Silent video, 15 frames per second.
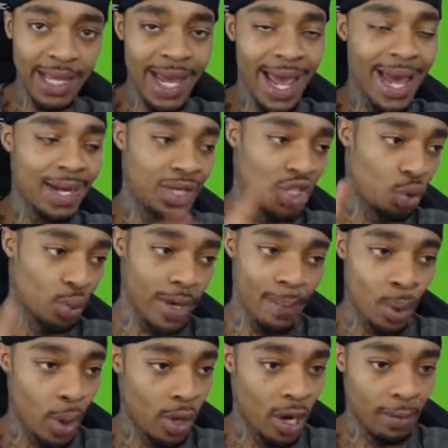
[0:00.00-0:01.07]
He had his
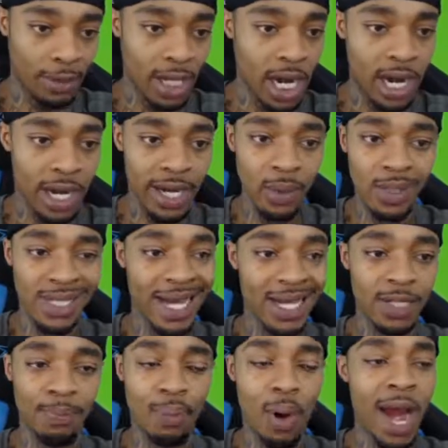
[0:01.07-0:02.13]
3-pointer up there. He was at
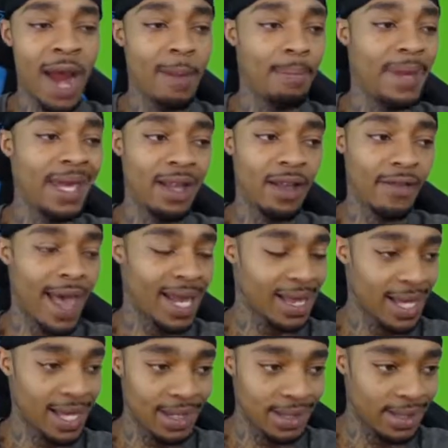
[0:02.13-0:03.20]
his prime peak of
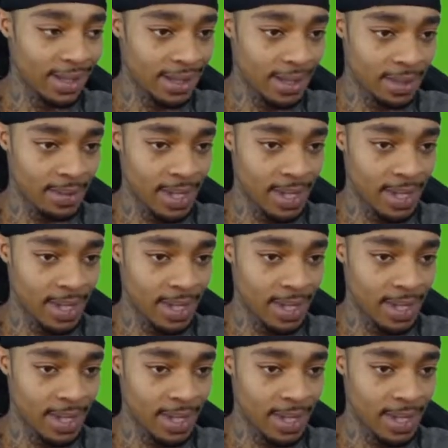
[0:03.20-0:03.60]
athleticism.